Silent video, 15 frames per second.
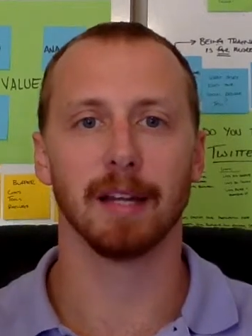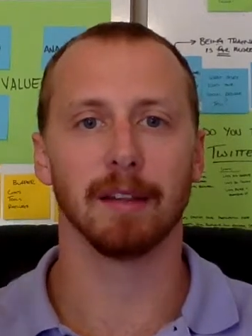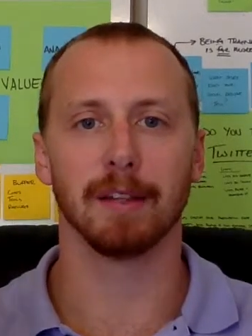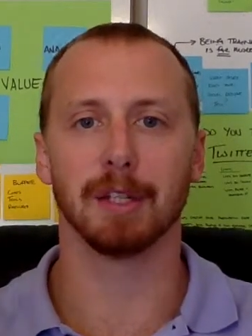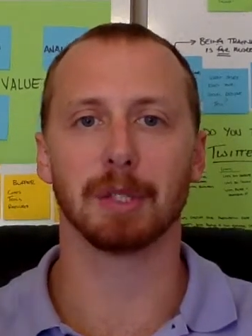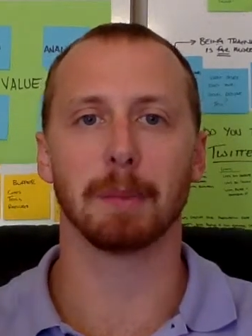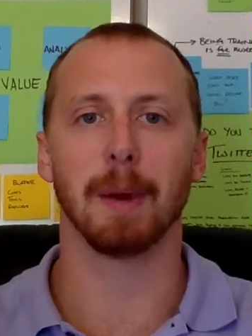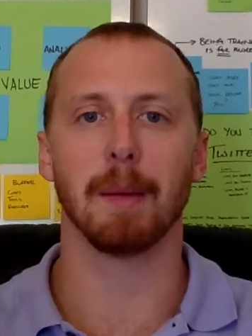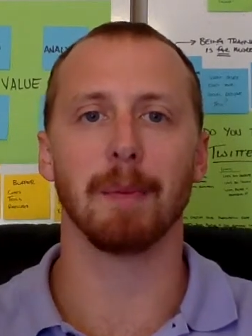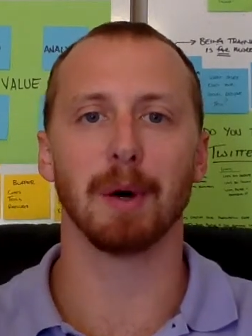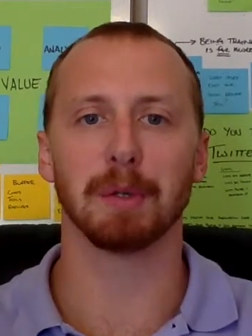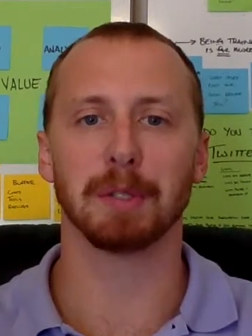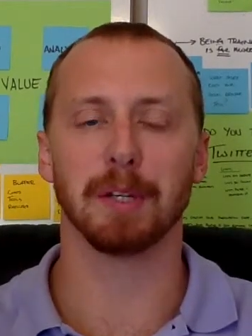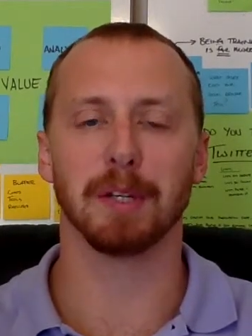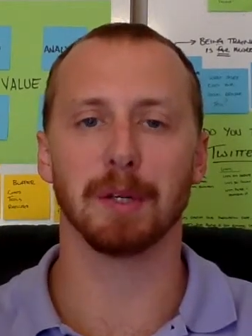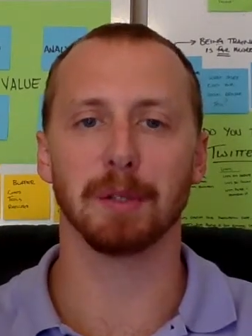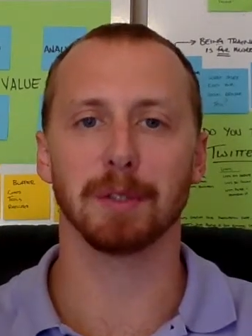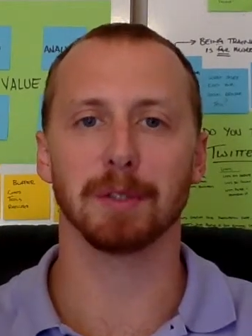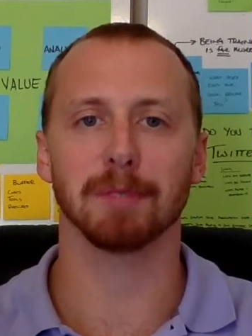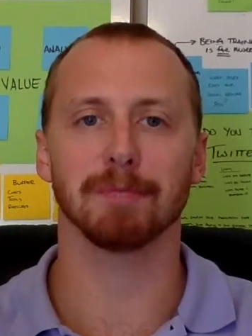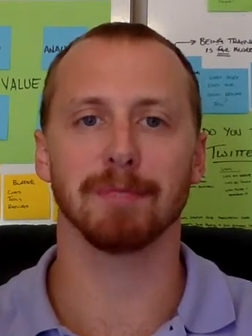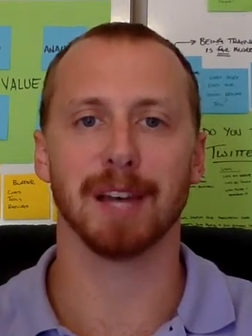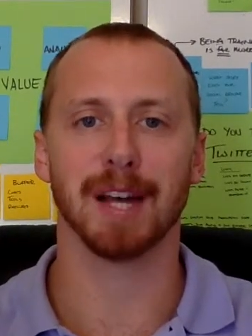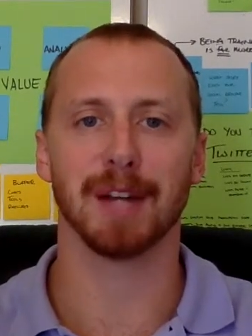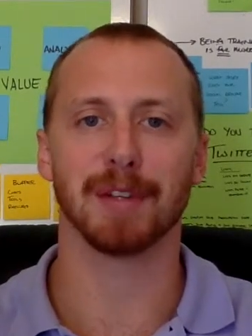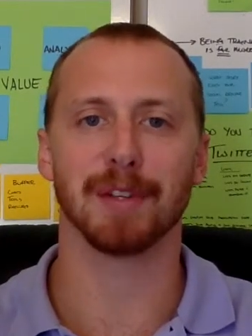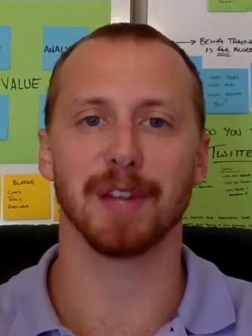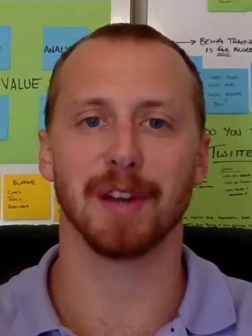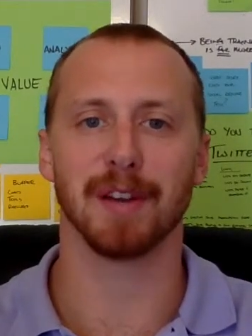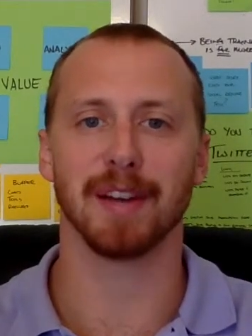These are my post-it notes, and I'll
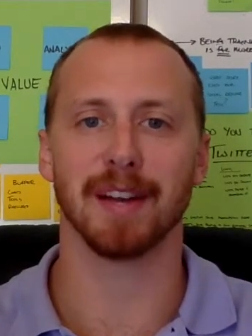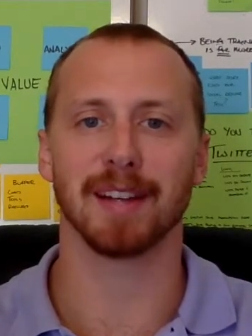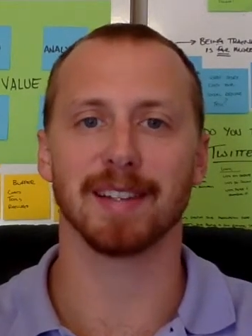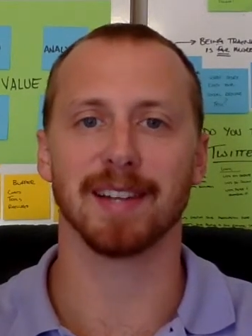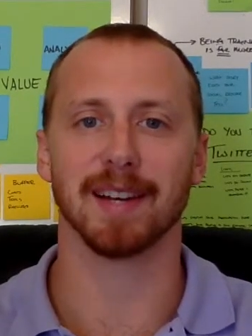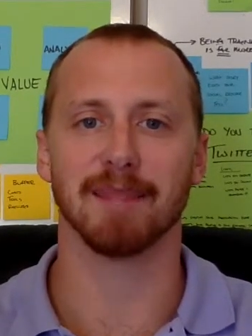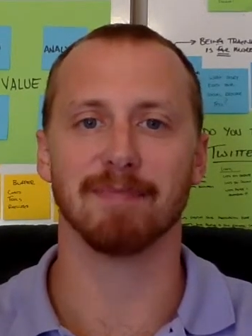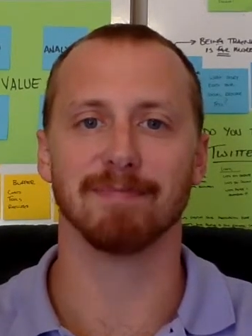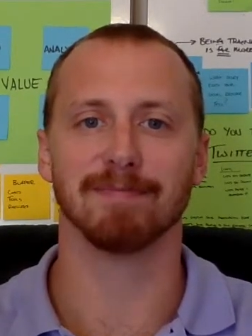see y'all next time.